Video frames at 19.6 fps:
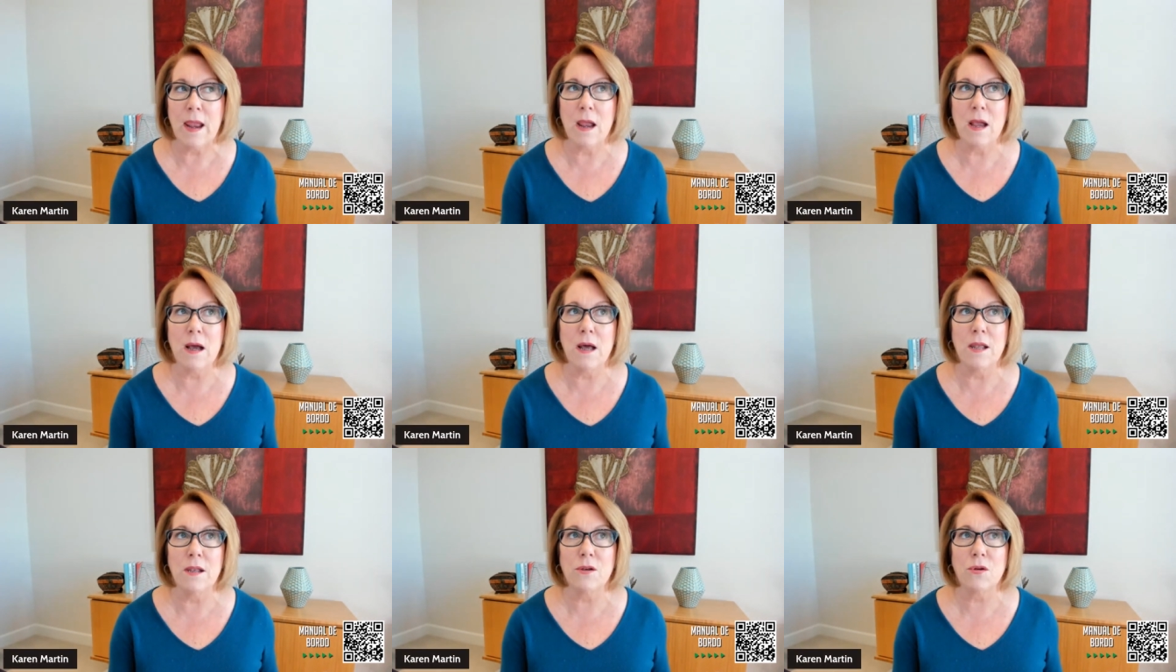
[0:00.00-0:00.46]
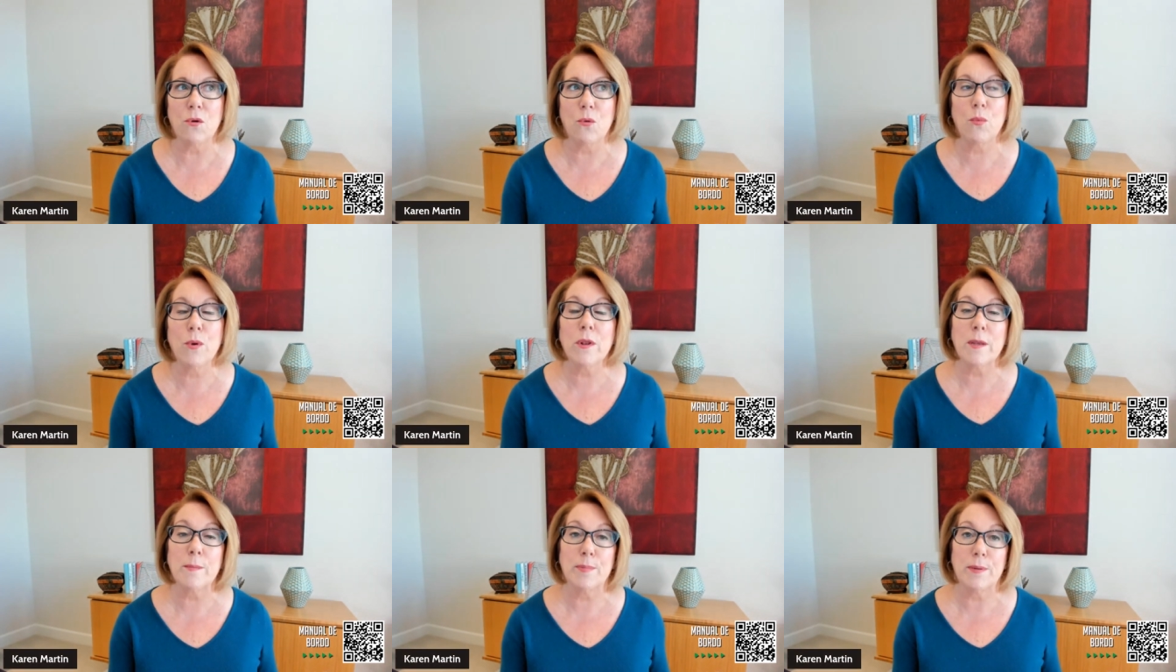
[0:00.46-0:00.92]
And
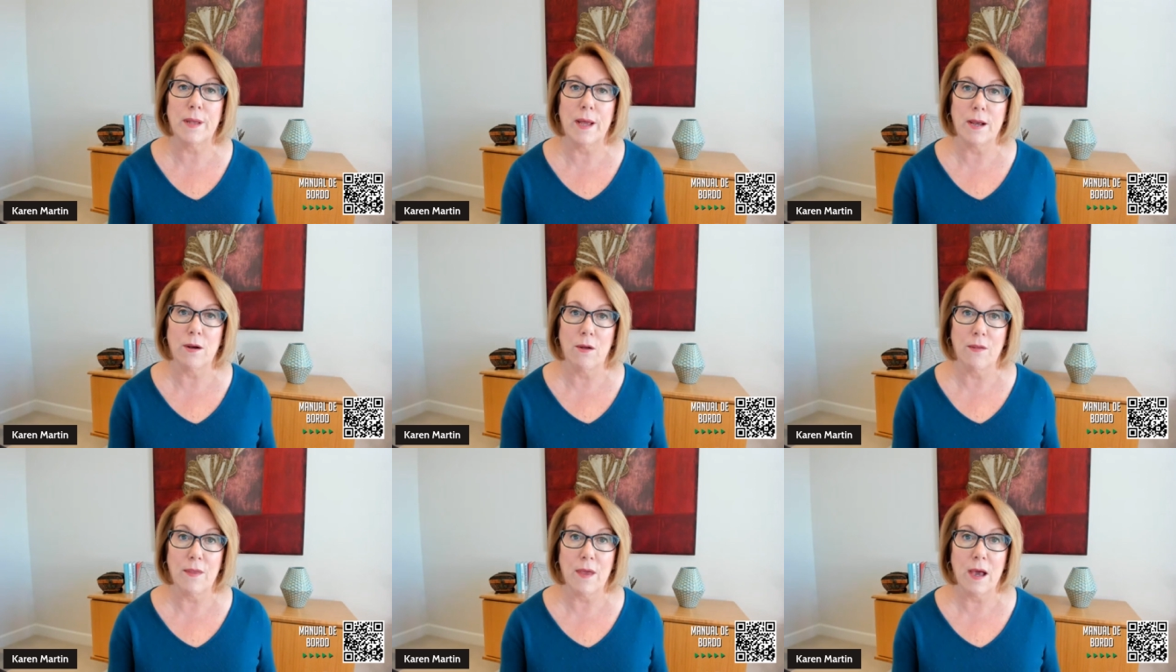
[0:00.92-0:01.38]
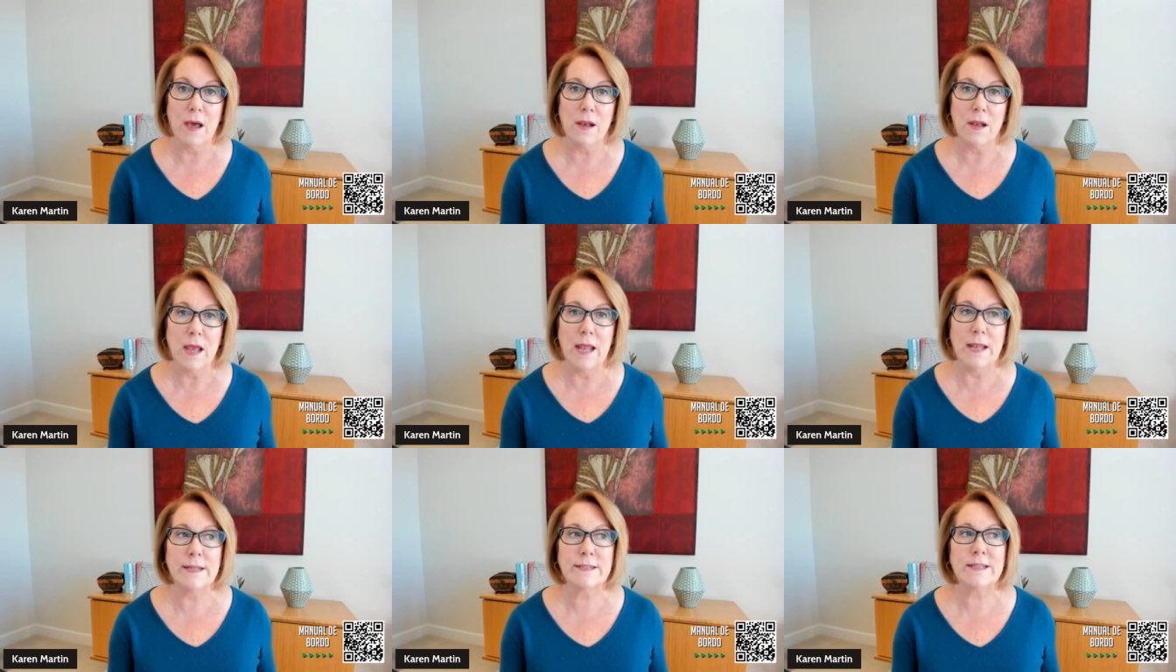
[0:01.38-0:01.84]
really play on that.
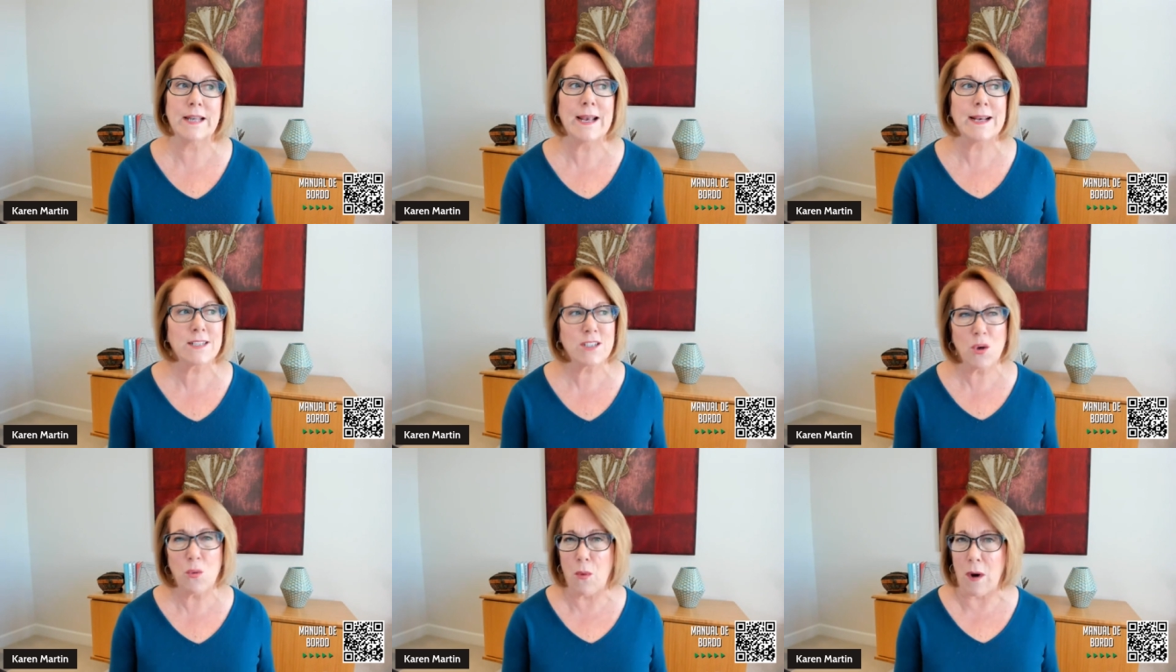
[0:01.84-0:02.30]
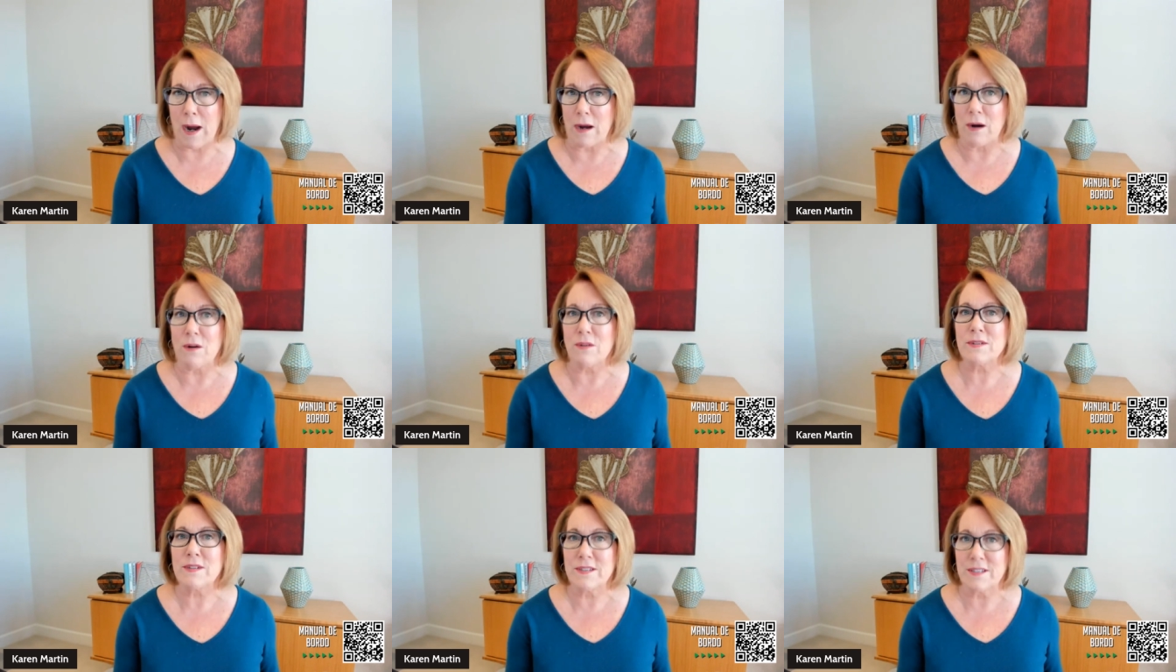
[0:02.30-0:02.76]
And it takes a
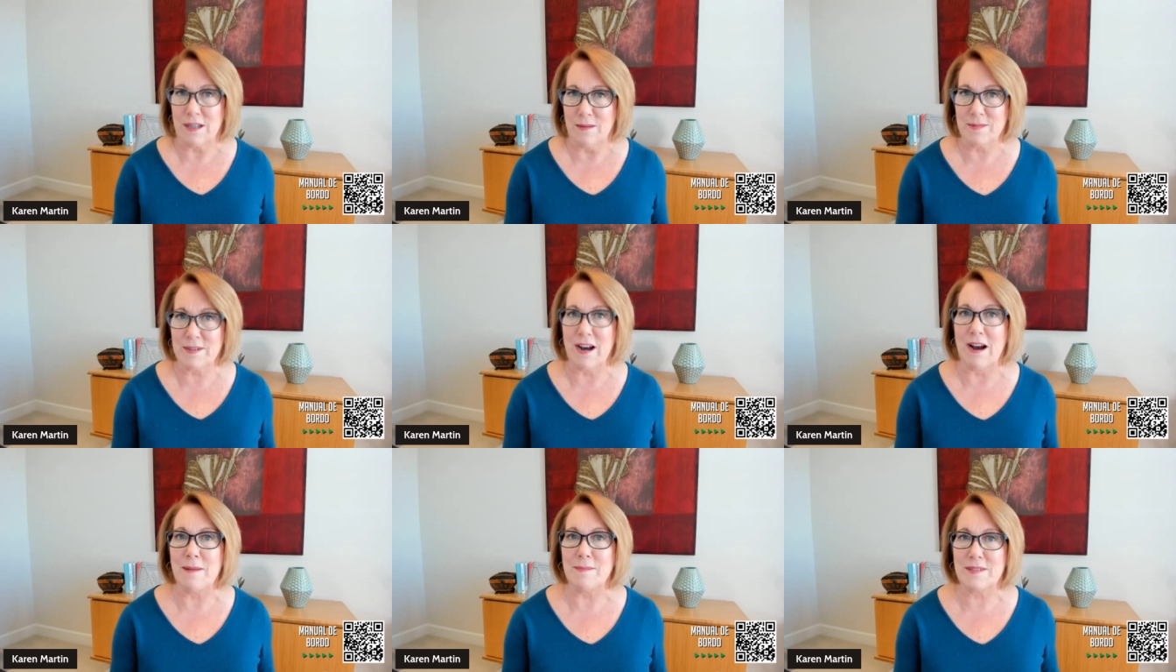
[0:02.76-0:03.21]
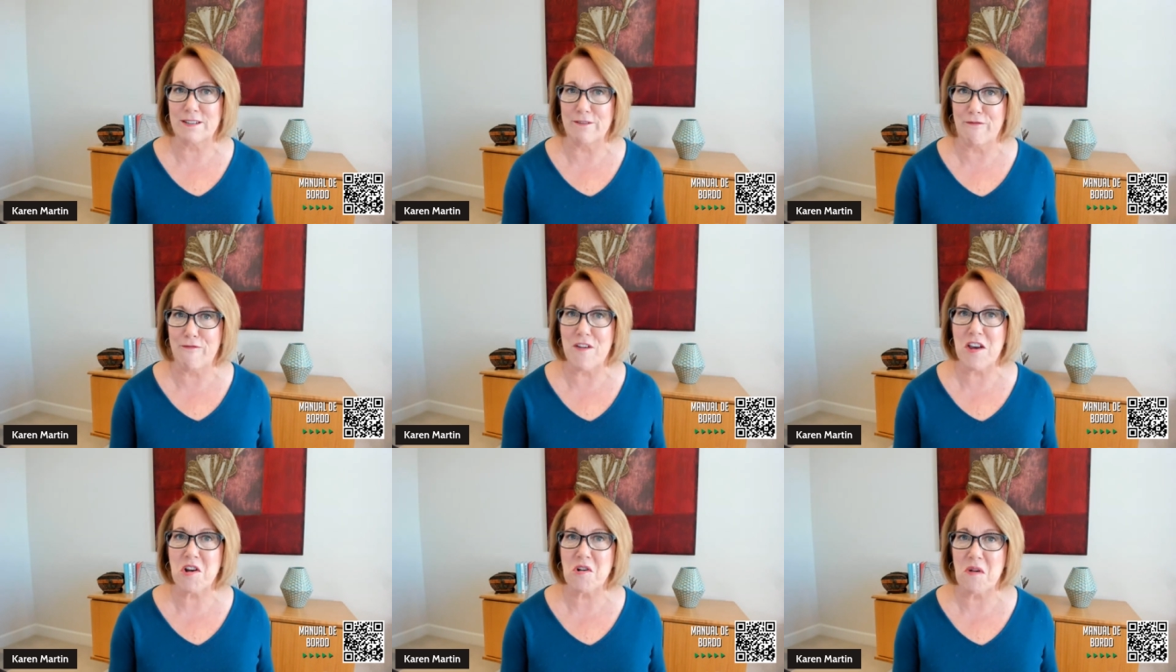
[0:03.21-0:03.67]
while sometimes
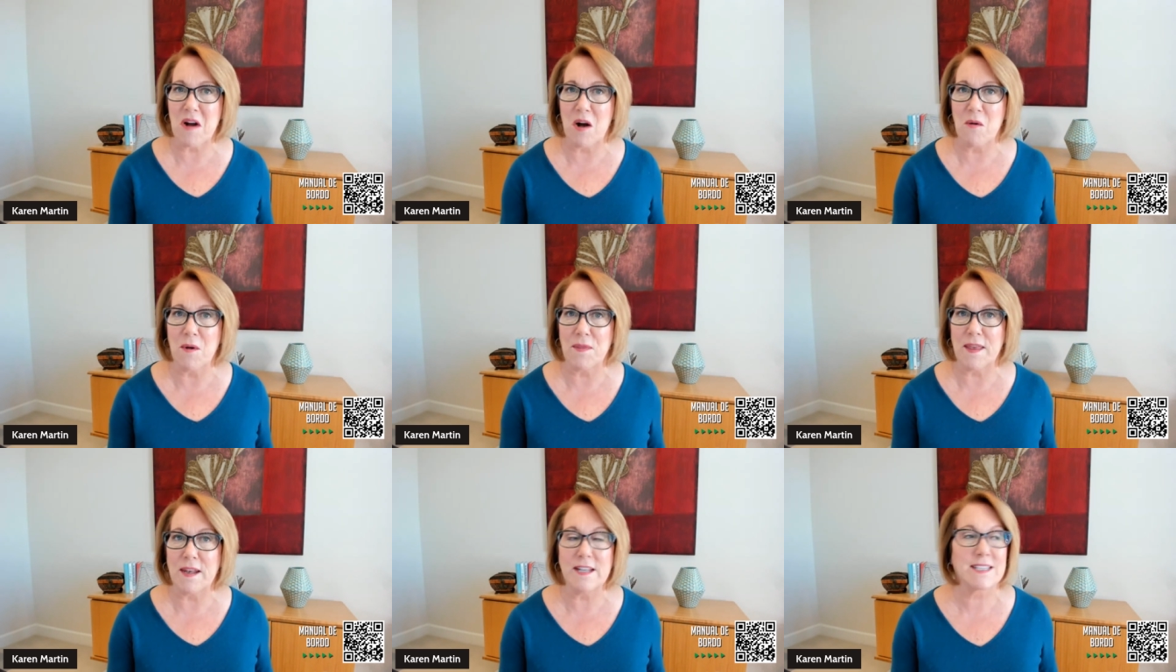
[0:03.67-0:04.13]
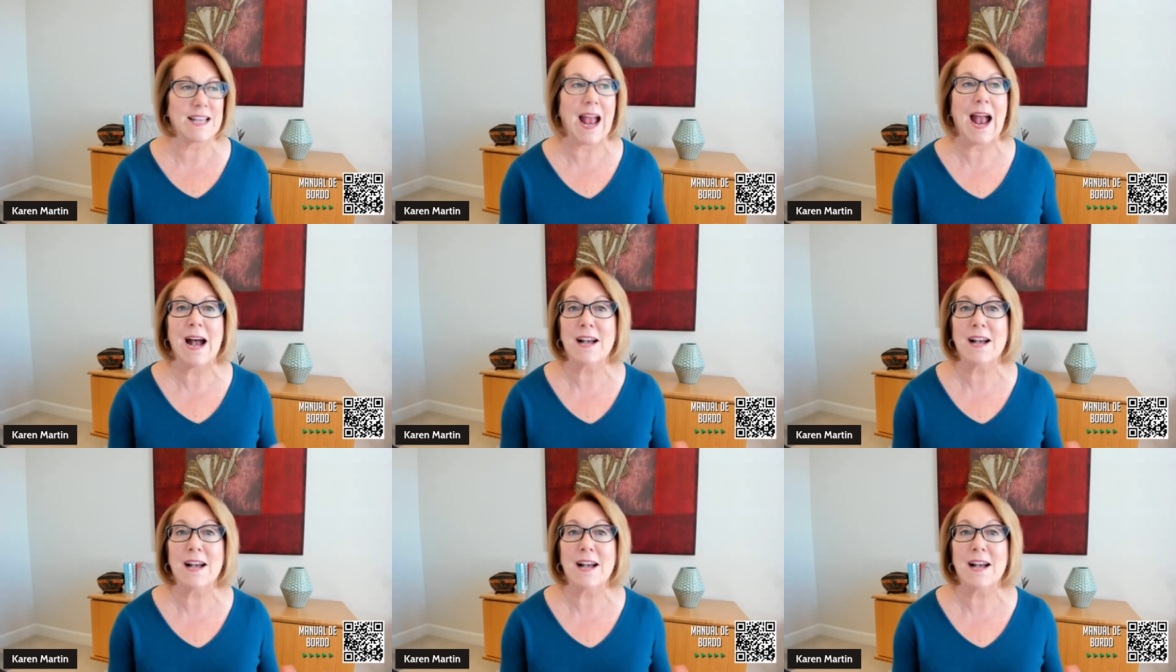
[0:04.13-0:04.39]
to figure out what that is.